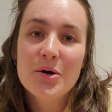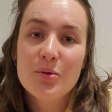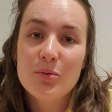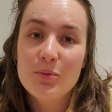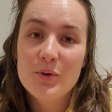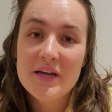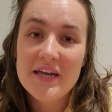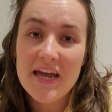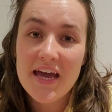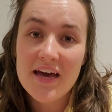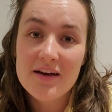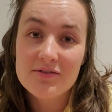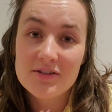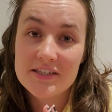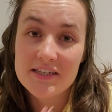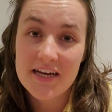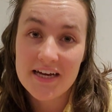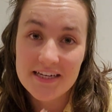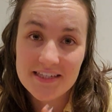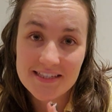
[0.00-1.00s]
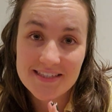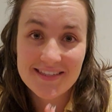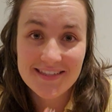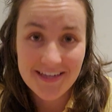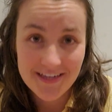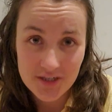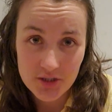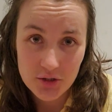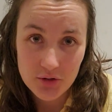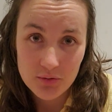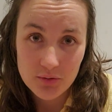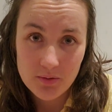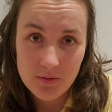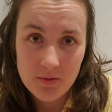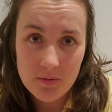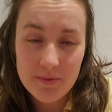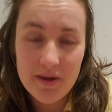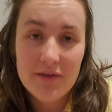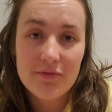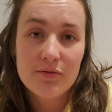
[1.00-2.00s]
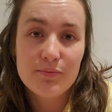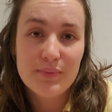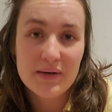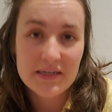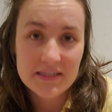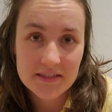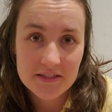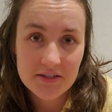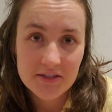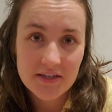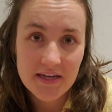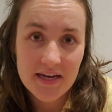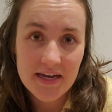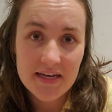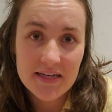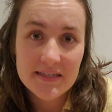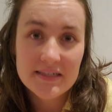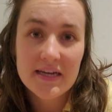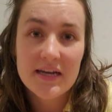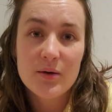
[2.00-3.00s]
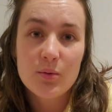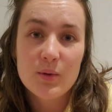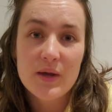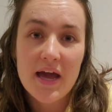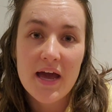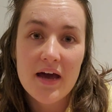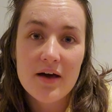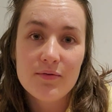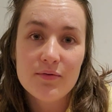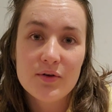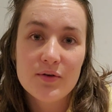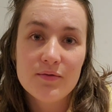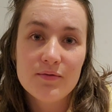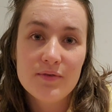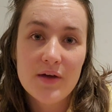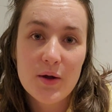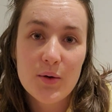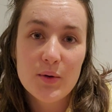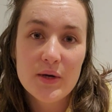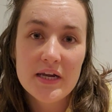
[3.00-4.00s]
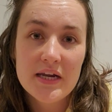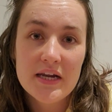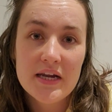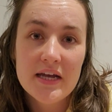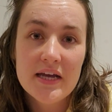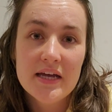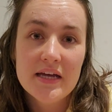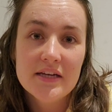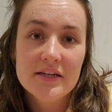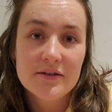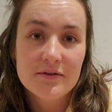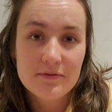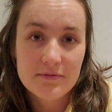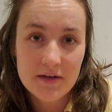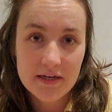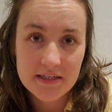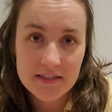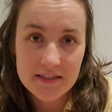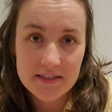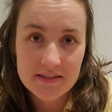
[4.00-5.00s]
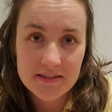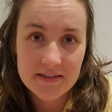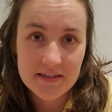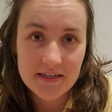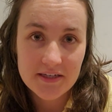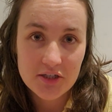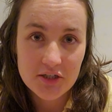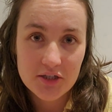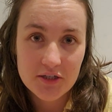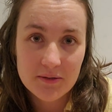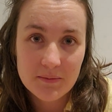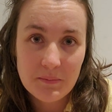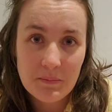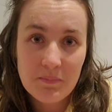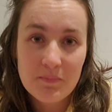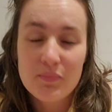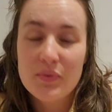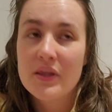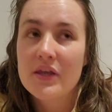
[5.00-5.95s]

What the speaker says: We have a tight schedule, we have a bus to get, and we have a very defined destination.